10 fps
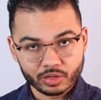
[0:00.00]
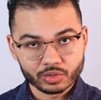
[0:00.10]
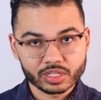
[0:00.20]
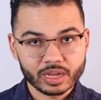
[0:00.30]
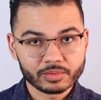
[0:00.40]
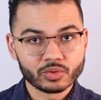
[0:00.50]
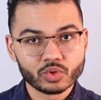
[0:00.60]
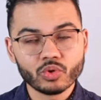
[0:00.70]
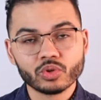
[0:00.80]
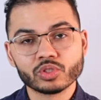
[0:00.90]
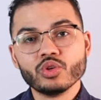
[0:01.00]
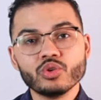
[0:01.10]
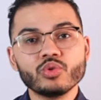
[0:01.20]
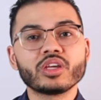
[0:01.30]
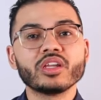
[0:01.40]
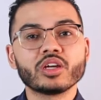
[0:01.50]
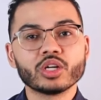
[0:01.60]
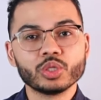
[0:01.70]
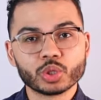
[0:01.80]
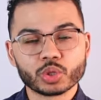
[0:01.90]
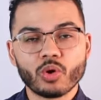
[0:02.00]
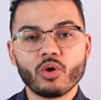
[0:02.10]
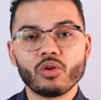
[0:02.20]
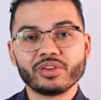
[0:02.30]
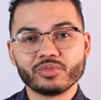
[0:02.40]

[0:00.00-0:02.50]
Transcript: those types of tools, you can control